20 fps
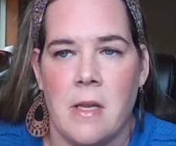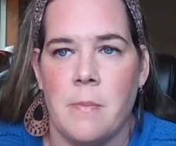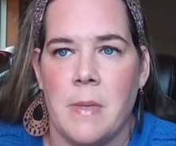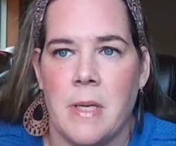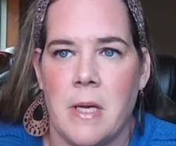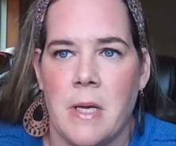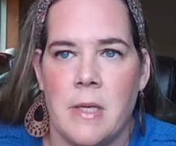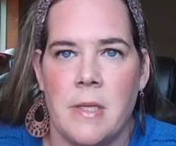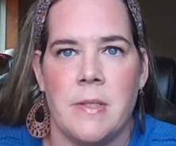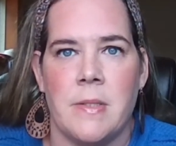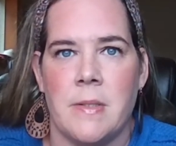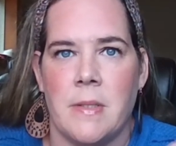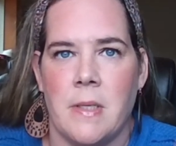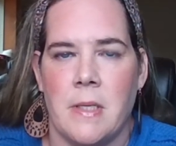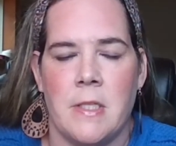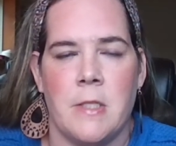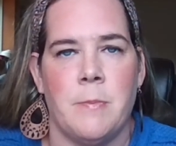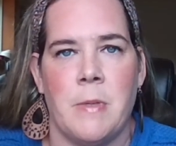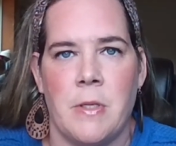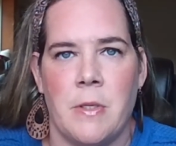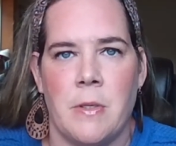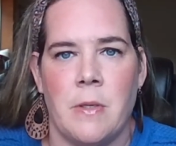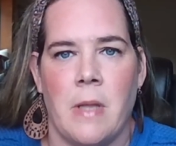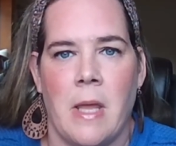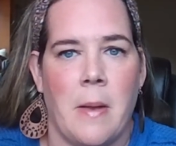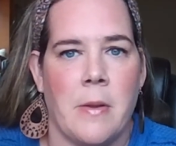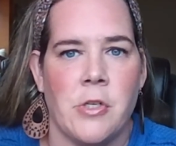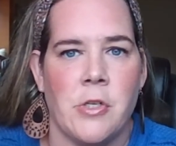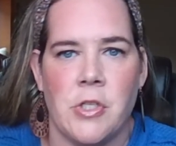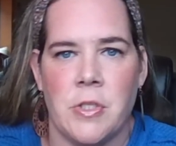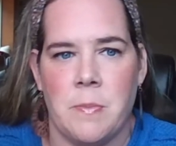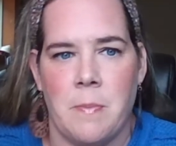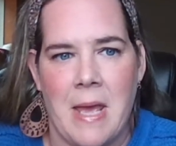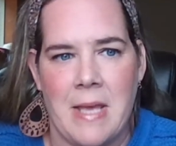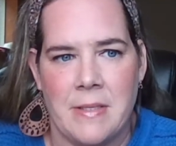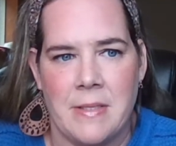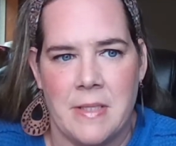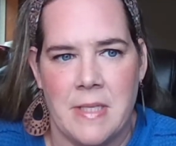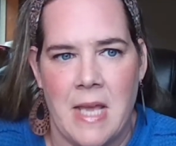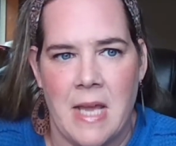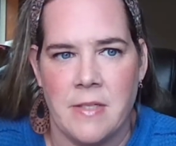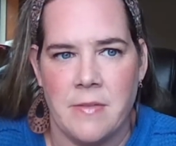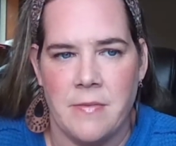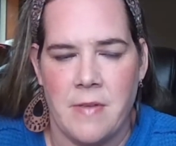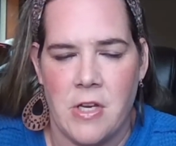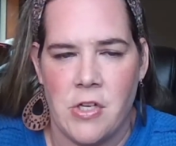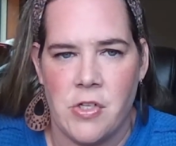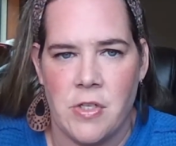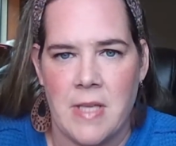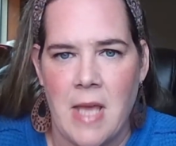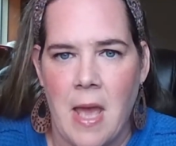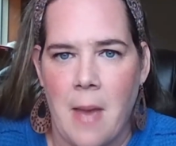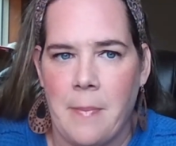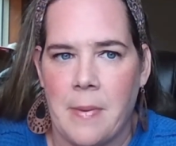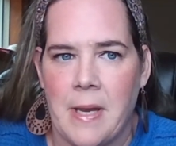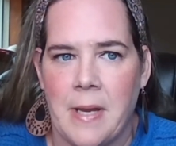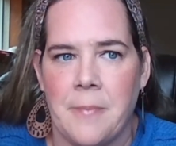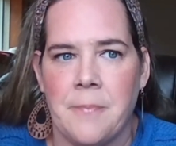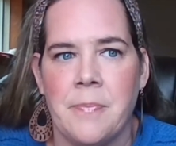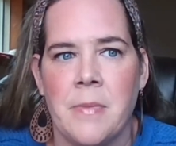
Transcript: because it's been like just mass deactivations happening.